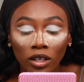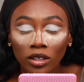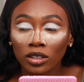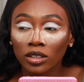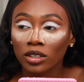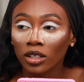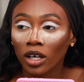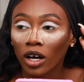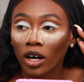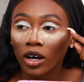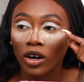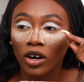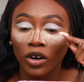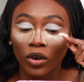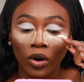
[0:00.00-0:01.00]

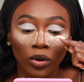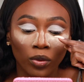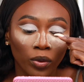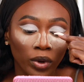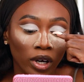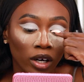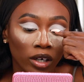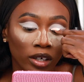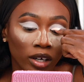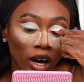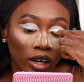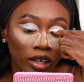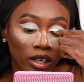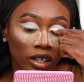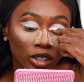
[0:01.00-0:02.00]
So we are
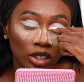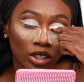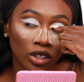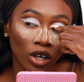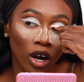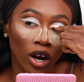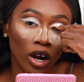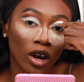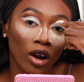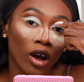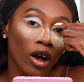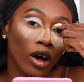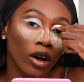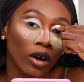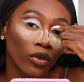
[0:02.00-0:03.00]
not gonna start
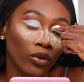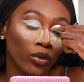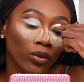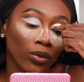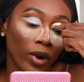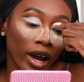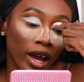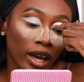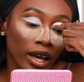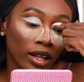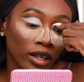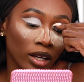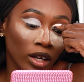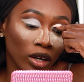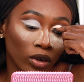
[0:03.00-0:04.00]
right in
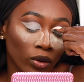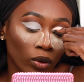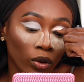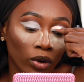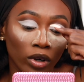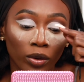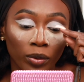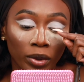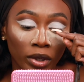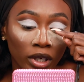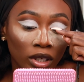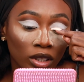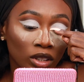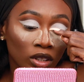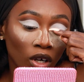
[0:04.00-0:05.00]
the inner corner. We're
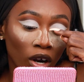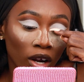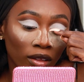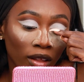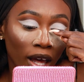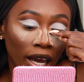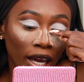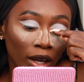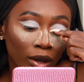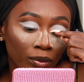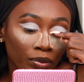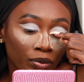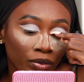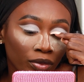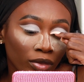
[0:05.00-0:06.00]
gonna start like
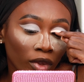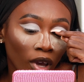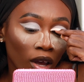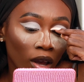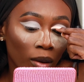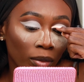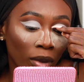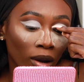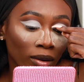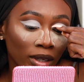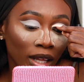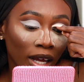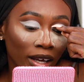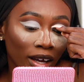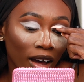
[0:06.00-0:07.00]
probably
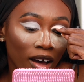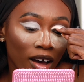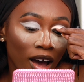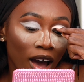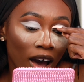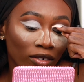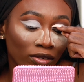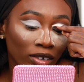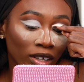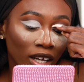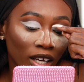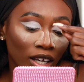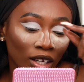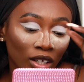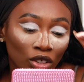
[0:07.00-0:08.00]
like a ½ an
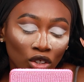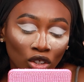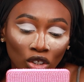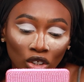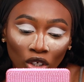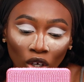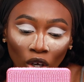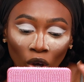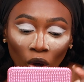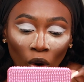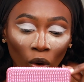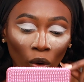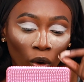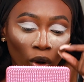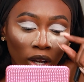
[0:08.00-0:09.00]
inch
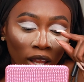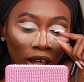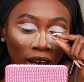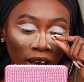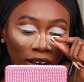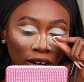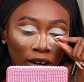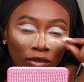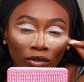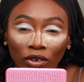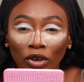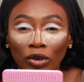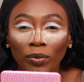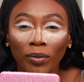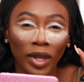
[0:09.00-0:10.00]
or like a
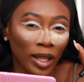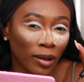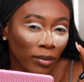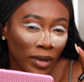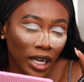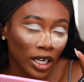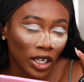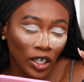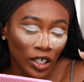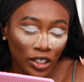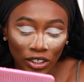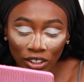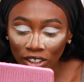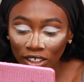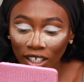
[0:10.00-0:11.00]
few
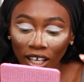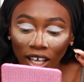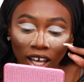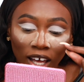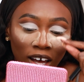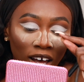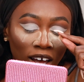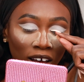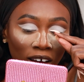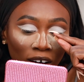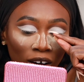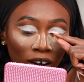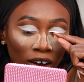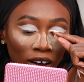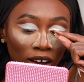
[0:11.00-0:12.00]
millimeters
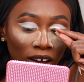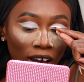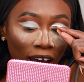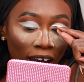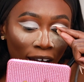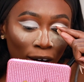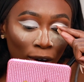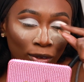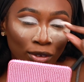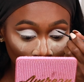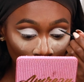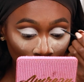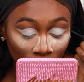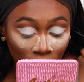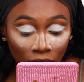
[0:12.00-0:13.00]
out.
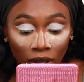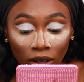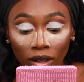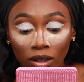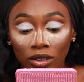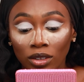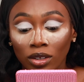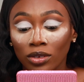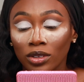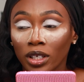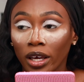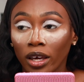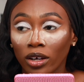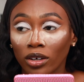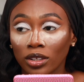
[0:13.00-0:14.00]
So
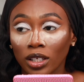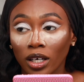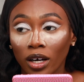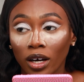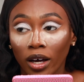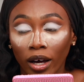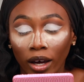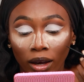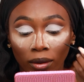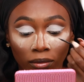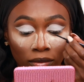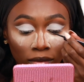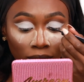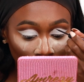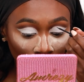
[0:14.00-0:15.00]
take your
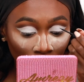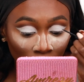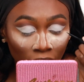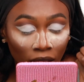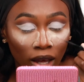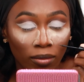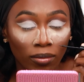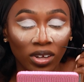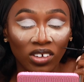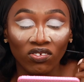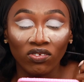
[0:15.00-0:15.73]
time and be